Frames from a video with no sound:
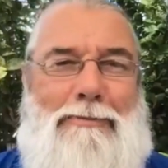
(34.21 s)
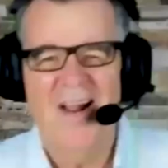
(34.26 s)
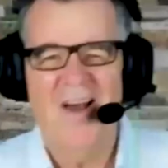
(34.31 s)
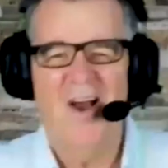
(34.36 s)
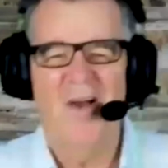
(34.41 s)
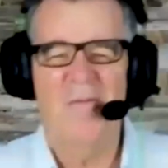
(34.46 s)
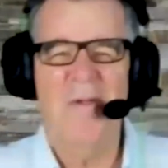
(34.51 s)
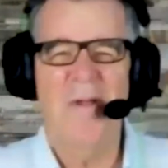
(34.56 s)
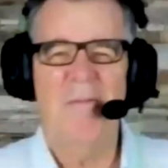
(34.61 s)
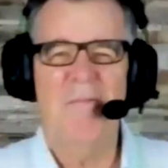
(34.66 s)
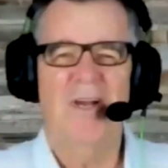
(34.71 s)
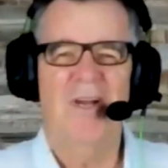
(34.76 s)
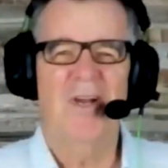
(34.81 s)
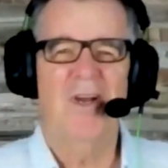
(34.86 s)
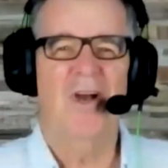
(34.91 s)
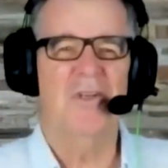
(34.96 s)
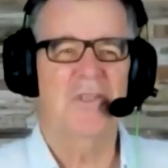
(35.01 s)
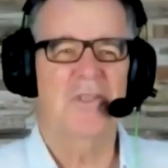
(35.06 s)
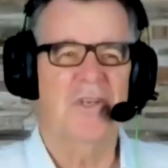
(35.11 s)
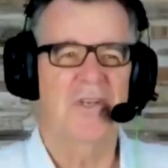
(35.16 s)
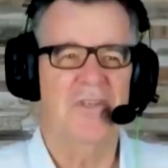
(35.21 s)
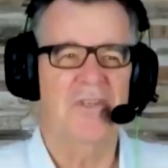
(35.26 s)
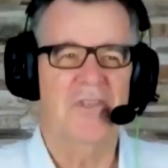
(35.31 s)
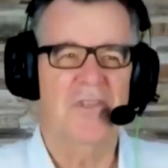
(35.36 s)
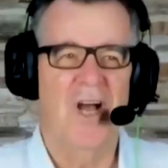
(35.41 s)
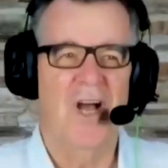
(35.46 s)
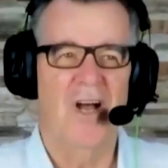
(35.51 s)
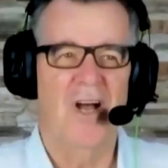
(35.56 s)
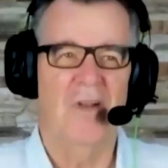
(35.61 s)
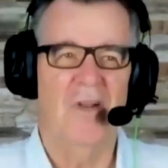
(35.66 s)
I remember Costa del
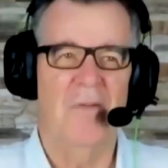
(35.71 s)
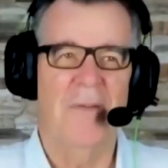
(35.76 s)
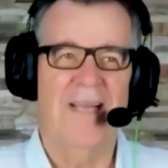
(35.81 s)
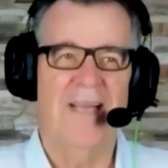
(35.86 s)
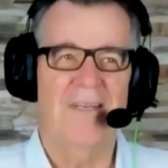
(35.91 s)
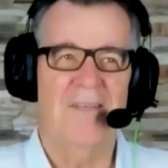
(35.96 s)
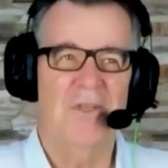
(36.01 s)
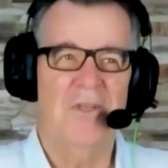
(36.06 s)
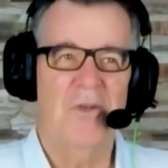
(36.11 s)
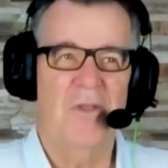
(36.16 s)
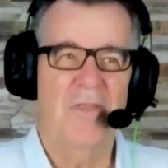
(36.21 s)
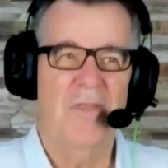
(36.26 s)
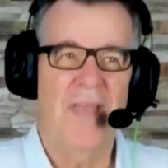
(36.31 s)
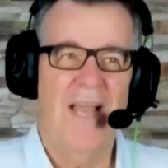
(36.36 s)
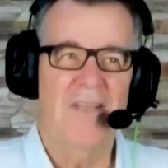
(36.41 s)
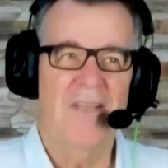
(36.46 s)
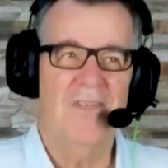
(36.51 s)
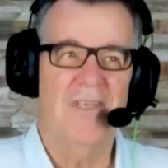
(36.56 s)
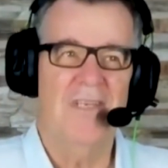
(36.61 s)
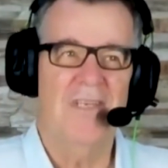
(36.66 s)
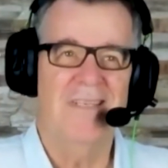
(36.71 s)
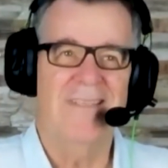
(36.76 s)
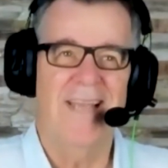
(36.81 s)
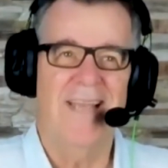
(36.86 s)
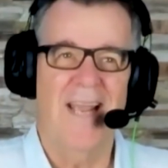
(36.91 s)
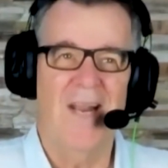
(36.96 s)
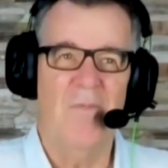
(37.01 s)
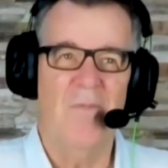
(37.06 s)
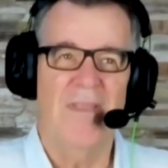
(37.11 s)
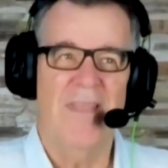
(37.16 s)
Sol about
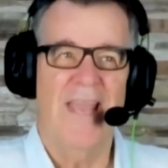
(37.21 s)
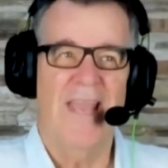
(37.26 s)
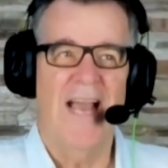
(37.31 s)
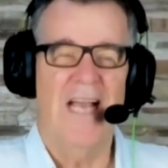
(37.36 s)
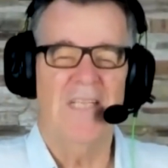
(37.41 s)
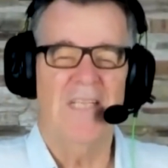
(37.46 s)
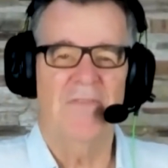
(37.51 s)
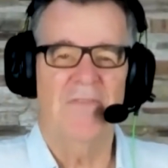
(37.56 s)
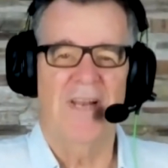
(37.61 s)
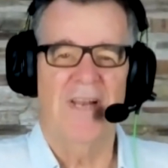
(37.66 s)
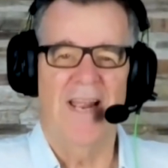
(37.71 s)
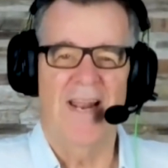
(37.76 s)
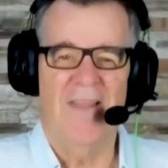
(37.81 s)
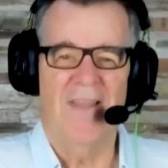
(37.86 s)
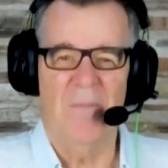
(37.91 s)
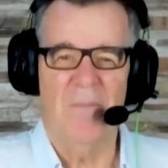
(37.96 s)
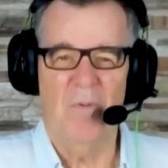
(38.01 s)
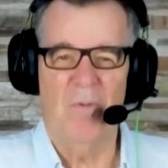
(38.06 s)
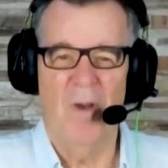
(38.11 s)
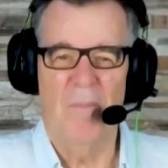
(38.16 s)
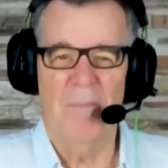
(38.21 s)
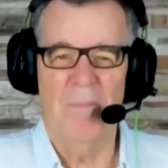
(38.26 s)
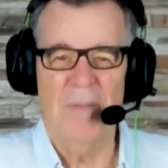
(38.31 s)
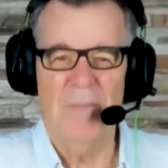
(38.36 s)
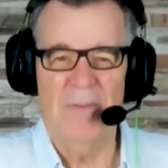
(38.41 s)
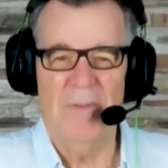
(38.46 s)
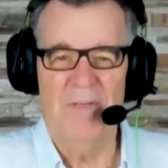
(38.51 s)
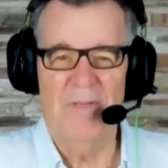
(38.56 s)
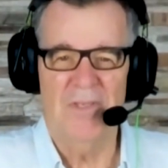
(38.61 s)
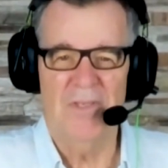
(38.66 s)
2010 when the arse fell out of the property
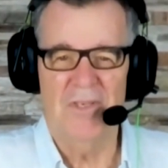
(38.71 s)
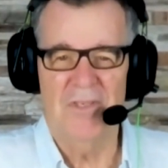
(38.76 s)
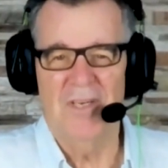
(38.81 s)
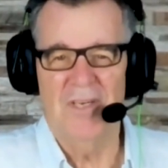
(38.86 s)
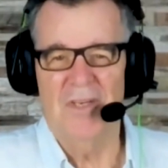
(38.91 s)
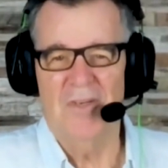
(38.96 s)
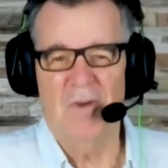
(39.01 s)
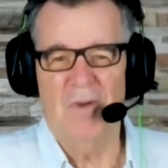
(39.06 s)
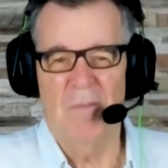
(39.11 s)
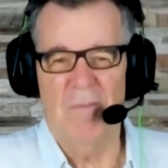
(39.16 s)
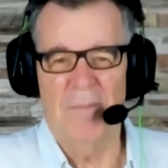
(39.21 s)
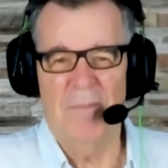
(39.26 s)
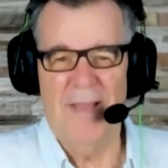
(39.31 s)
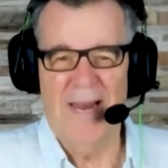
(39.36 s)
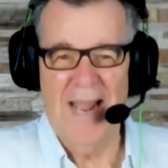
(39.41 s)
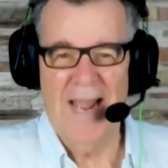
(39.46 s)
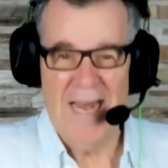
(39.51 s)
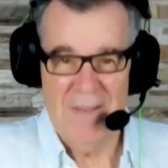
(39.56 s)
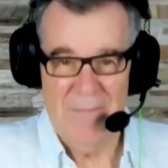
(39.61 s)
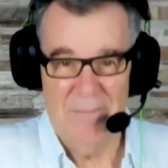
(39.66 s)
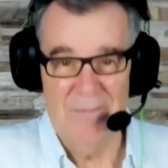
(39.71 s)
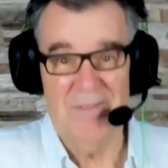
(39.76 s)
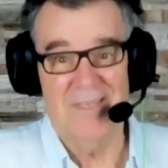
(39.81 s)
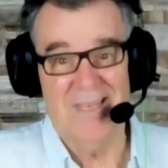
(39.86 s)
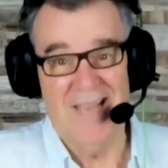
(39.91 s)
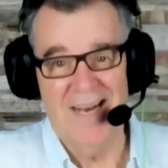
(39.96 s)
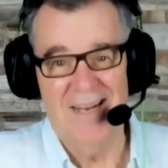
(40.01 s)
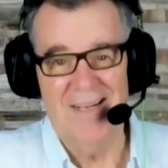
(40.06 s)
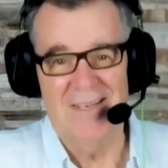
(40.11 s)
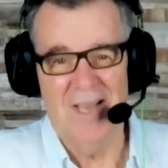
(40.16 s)
business and it dropped about
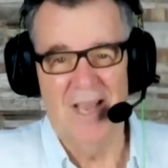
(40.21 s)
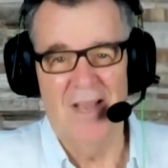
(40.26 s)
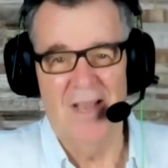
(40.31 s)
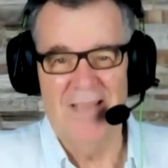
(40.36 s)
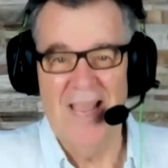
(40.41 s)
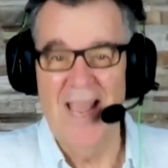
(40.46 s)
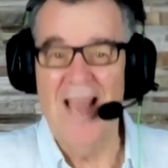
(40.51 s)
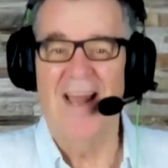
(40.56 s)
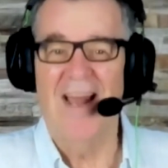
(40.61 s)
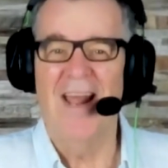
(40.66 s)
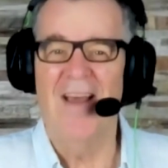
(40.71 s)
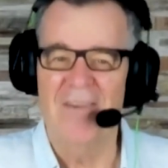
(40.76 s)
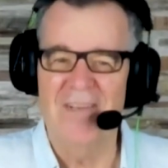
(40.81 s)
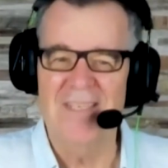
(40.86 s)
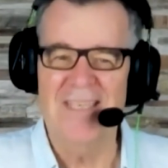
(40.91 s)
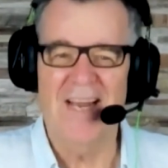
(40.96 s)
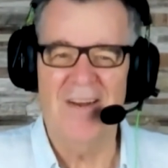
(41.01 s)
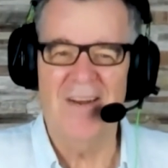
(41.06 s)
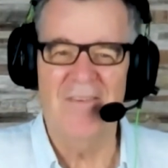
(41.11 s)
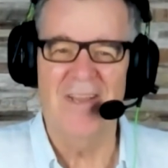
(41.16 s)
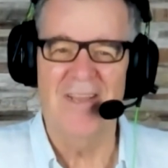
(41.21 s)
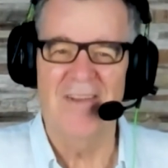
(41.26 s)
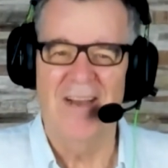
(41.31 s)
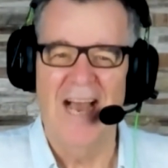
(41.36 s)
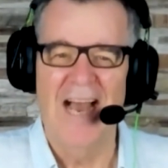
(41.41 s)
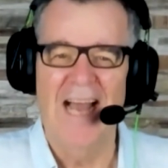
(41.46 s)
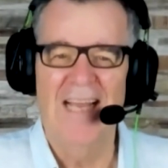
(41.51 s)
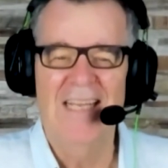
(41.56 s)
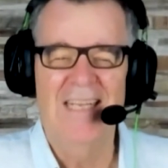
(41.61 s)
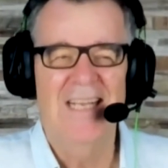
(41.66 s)
80%. So yeah, I know exactly where you are.